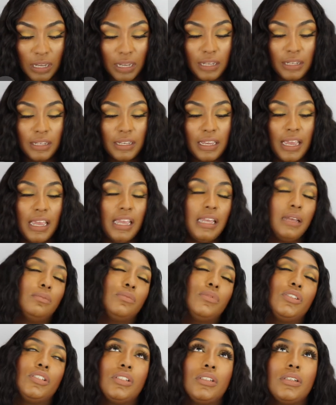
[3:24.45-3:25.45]
It
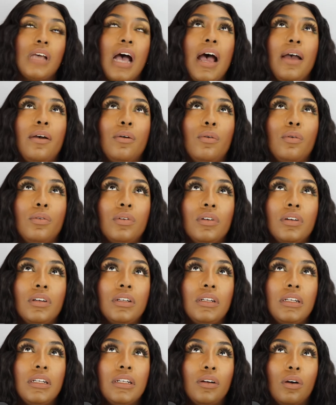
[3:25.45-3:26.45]
came to, I
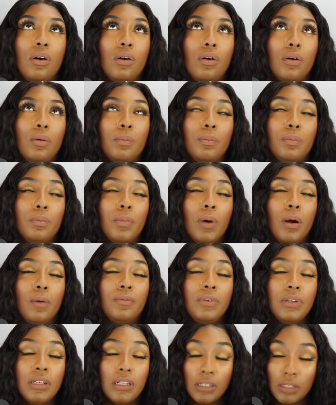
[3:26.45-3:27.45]
ordered it on
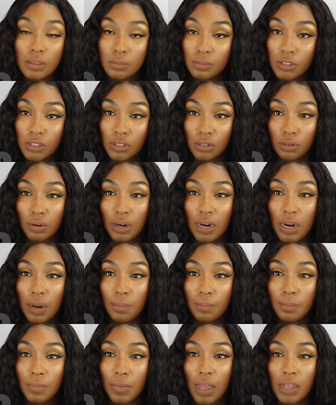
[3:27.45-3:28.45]
via
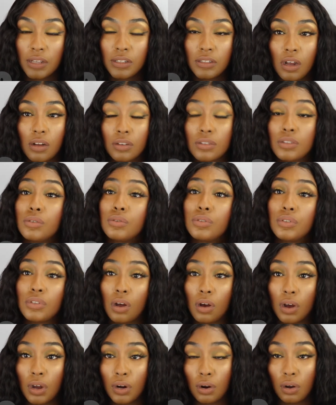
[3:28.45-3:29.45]
Instagram. I also
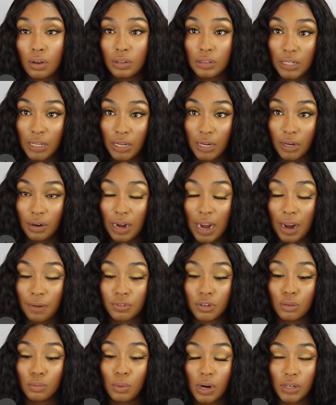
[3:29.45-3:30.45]
saw it on there
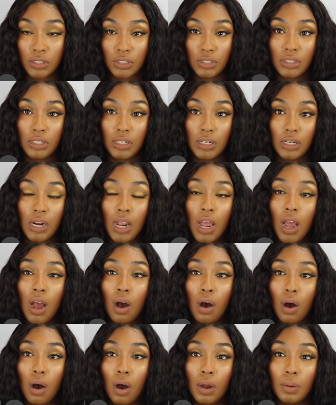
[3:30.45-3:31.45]
after watching it
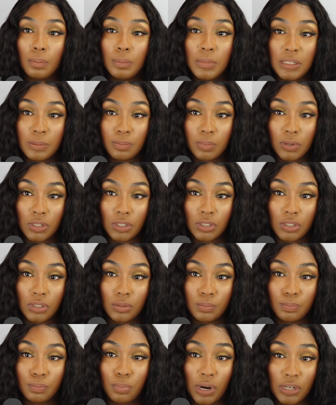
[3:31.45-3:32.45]
on Miss
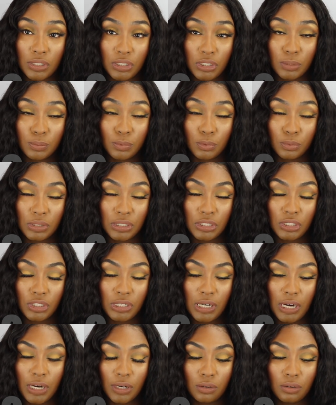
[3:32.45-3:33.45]
Precious Marie's
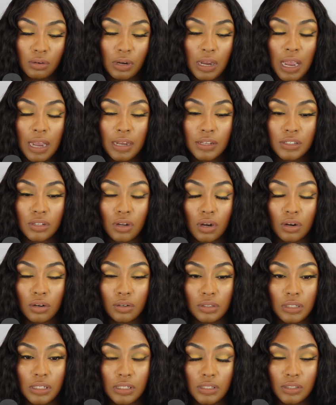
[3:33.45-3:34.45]
channel. Saw it
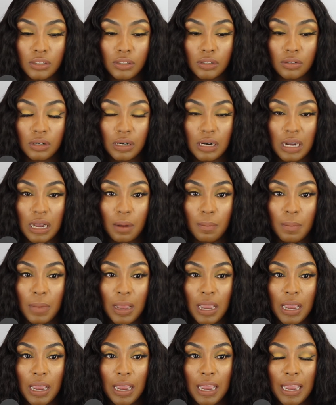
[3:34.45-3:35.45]
on Instagram.
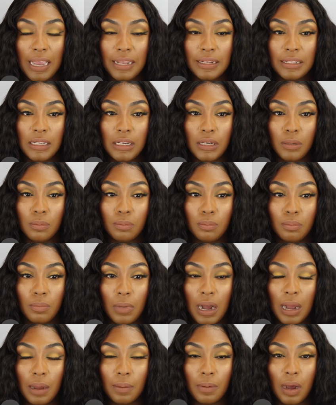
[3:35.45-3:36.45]
And then
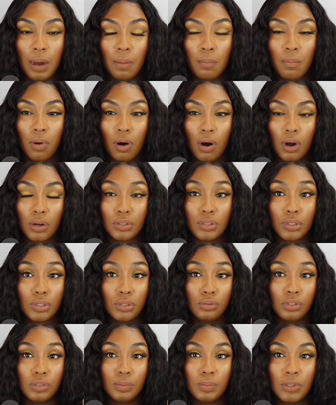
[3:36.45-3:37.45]
I bought
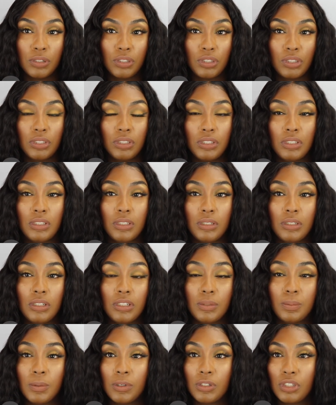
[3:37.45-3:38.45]
2 sponges. The
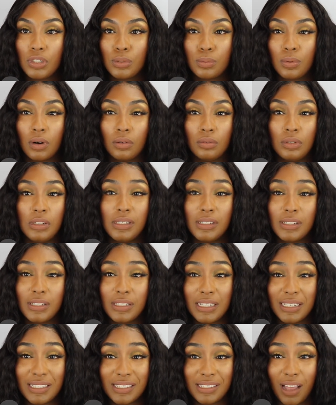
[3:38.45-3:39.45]
sponges were only
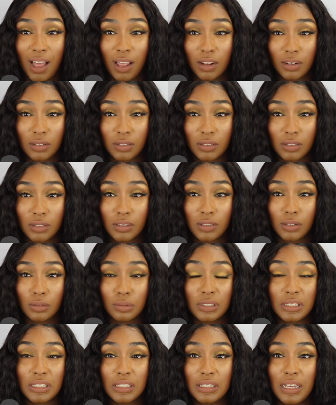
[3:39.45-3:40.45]
$6. So
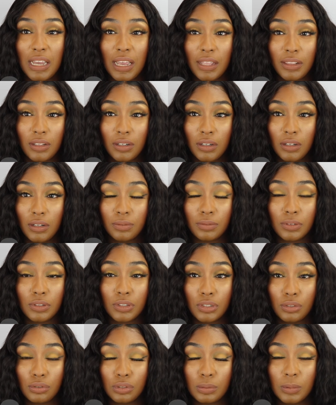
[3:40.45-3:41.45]
together for
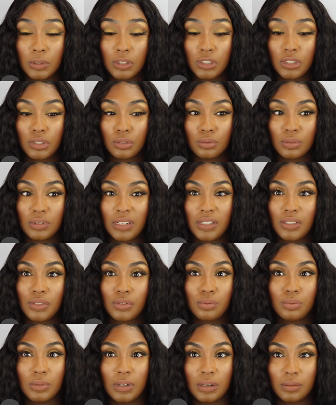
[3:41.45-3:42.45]
2 sponges, it was like
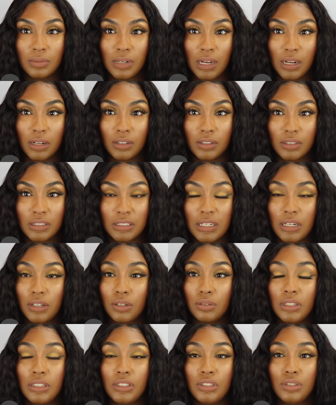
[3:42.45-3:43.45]
$12. And I
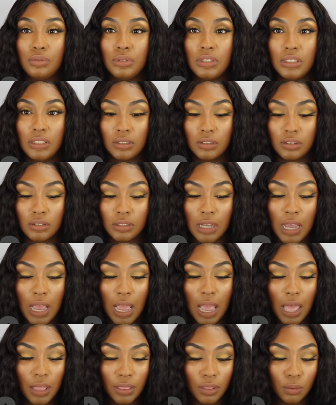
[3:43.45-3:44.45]
know they do deals.
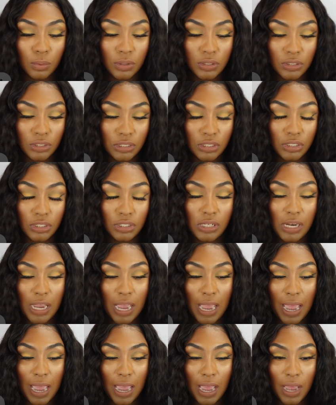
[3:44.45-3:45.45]
The ones that she
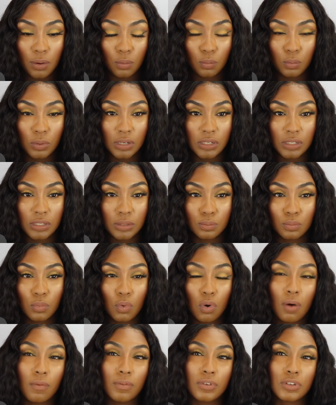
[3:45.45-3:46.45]
had was
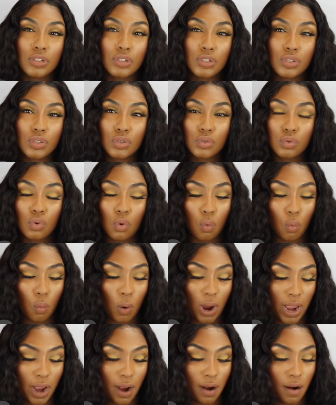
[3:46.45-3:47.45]
more of a
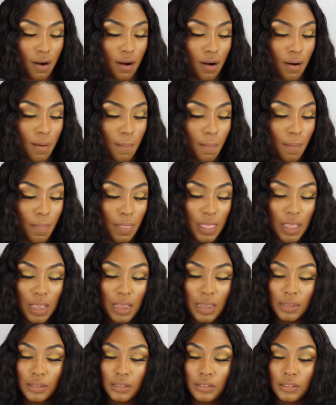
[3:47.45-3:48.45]
square.
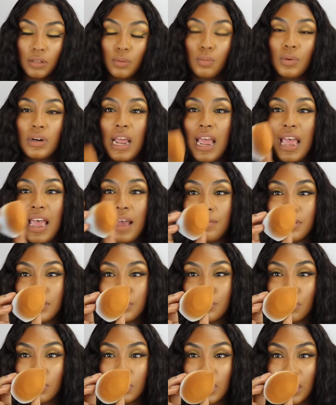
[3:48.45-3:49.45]
The one I have is
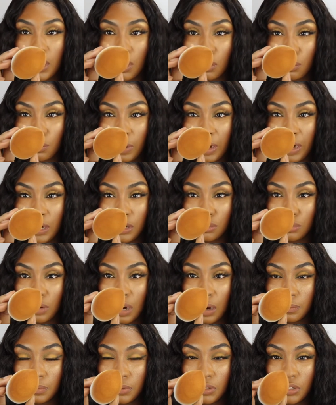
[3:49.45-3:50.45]
more like a
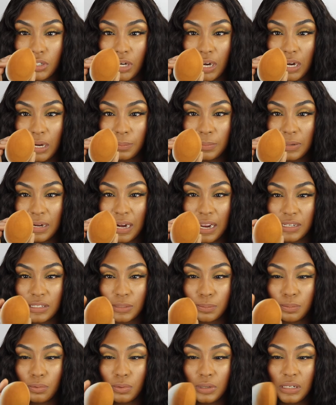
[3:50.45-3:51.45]
raindrop shape. It has
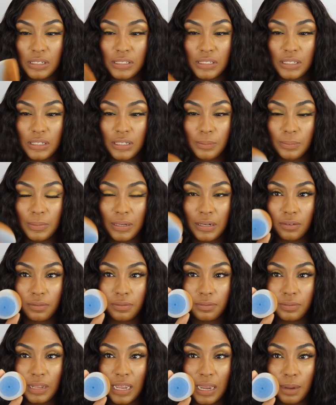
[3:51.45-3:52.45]
a pointy tip and a
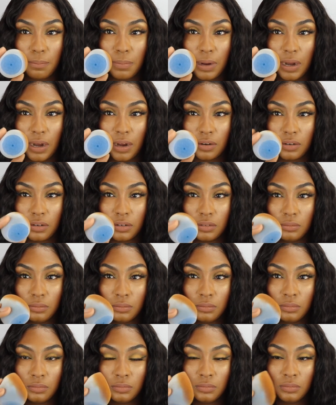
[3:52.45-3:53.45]
flat
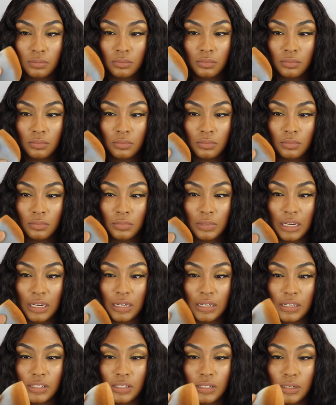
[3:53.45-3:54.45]
bottom.
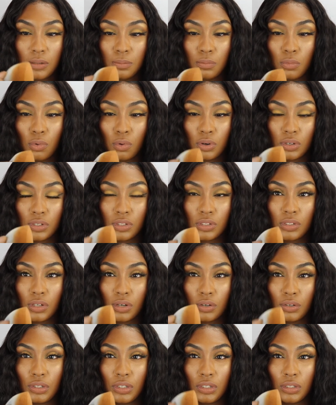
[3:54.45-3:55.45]
And it's more
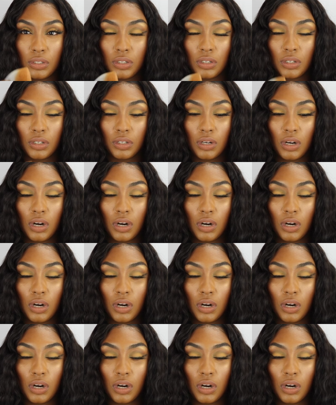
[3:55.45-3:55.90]
circular.